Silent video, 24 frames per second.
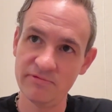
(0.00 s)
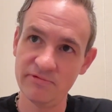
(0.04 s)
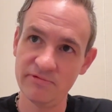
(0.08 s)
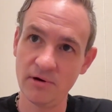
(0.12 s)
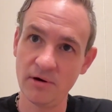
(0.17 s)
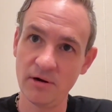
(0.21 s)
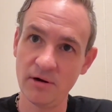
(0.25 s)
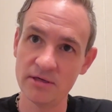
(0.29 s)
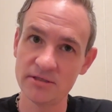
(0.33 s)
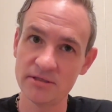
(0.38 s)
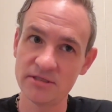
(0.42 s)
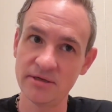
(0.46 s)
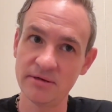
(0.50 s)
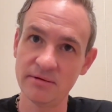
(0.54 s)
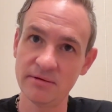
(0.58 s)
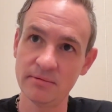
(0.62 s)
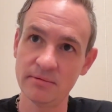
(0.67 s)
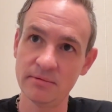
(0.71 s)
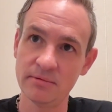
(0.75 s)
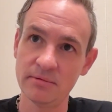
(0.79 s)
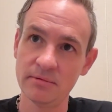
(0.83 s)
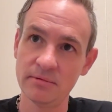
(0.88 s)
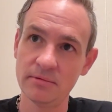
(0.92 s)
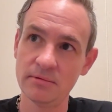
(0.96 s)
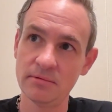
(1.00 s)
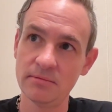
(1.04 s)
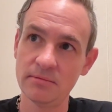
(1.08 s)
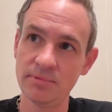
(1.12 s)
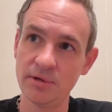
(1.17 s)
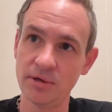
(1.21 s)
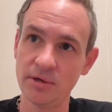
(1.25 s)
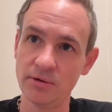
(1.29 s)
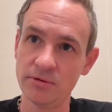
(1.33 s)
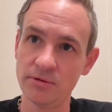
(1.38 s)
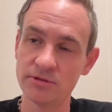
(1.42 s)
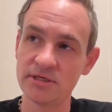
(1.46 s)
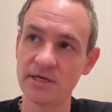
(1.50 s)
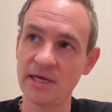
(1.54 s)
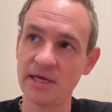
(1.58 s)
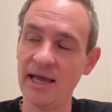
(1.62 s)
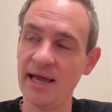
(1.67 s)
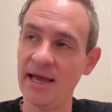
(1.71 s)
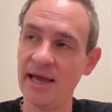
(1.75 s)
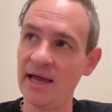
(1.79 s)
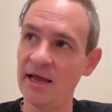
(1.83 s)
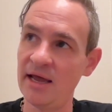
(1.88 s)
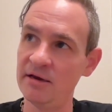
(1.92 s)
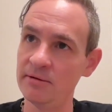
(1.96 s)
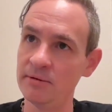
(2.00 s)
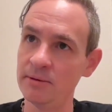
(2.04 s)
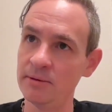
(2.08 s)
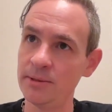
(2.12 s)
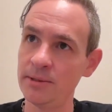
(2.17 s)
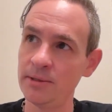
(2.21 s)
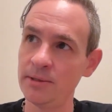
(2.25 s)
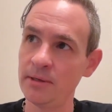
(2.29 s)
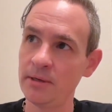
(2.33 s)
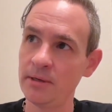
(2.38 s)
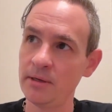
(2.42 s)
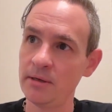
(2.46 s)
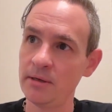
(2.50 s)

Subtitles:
Austin Post, and